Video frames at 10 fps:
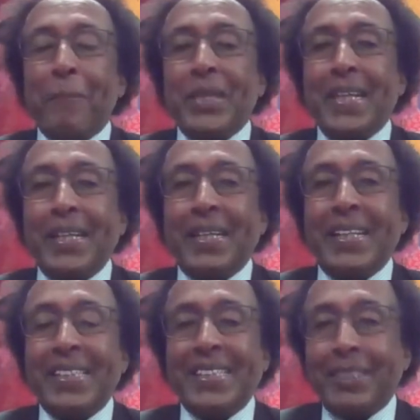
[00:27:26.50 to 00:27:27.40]

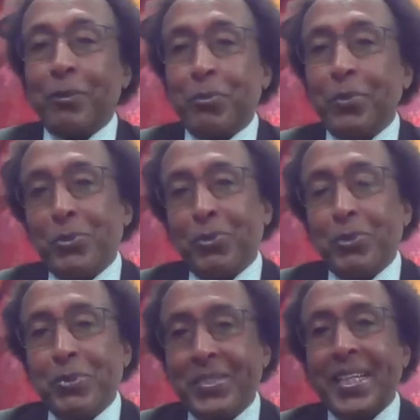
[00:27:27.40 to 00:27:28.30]
And I think rules
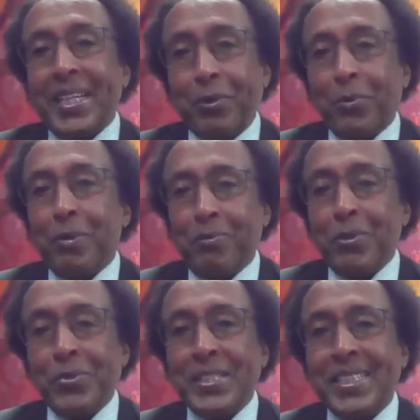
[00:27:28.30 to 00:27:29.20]
should stay. Rule of
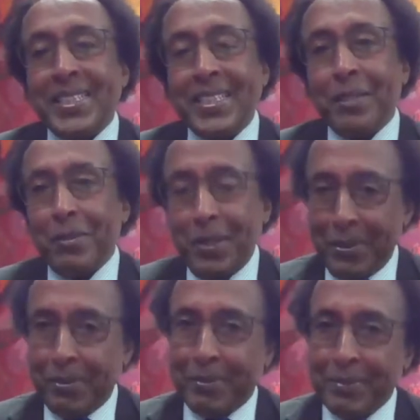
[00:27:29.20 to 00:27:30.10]
law is needed,
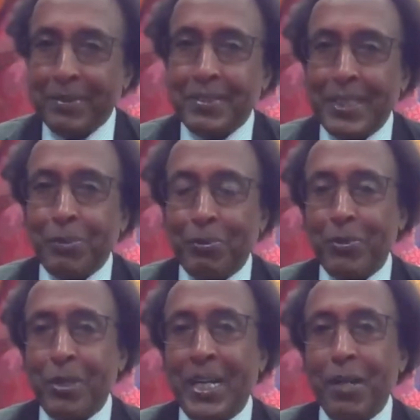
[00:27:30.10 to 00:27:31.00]
otherwise things will
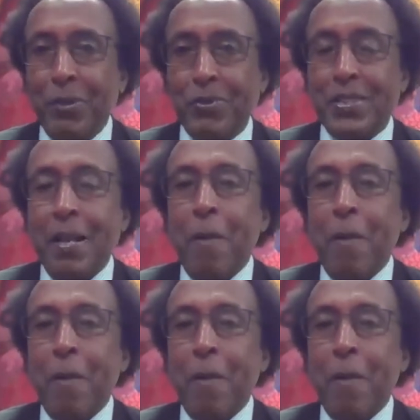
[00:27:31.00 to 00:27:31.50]
go chaos.